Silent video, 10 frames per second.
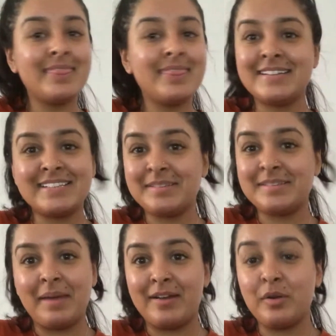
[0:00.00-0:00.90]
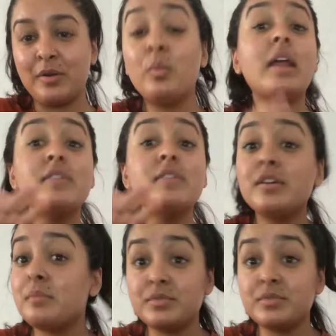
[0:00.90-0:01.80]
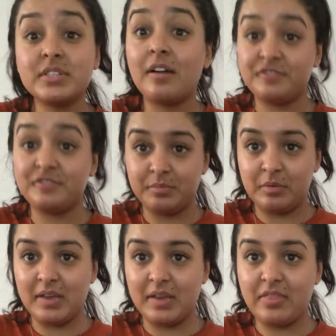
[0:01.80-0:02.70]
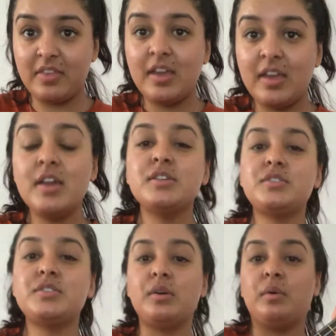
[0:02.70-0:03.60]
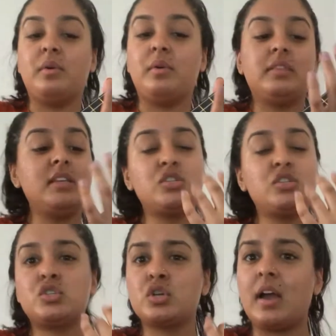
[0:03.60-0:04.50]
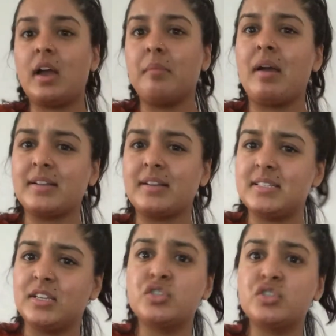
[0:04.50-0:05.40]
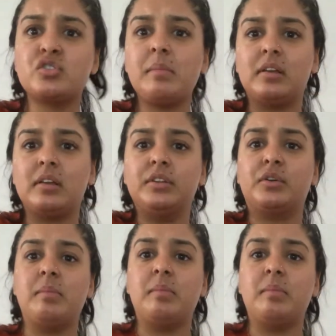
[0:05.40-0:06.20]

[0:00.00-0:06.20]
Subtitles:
that doesn't matter, whatever you're most comfortable with. So let's try practicing strumming a little